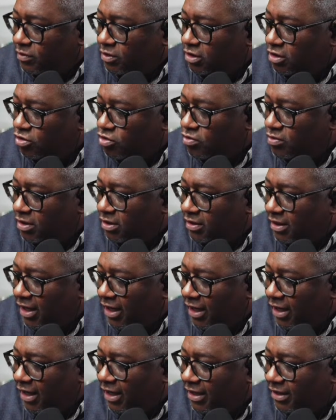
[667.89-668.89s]
You can
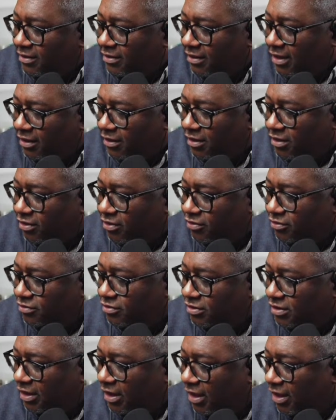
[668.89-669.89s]
add, like,
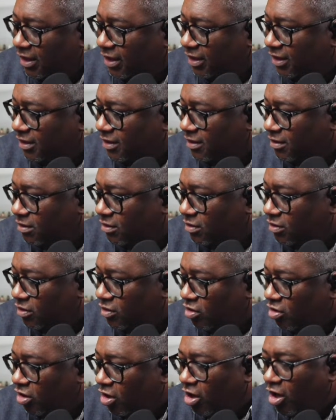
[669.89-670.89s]
here's a
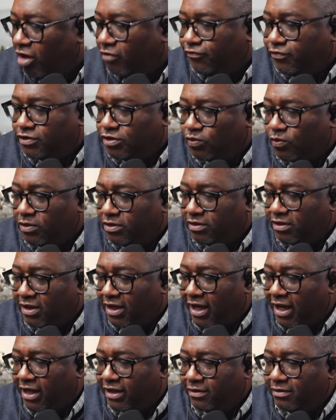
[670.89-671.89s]
office one that
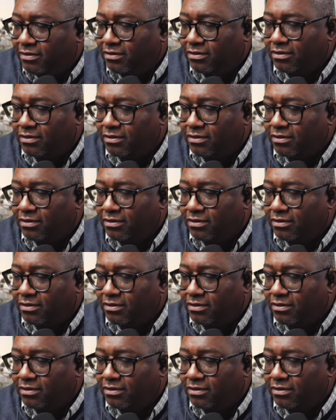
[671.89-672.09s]
I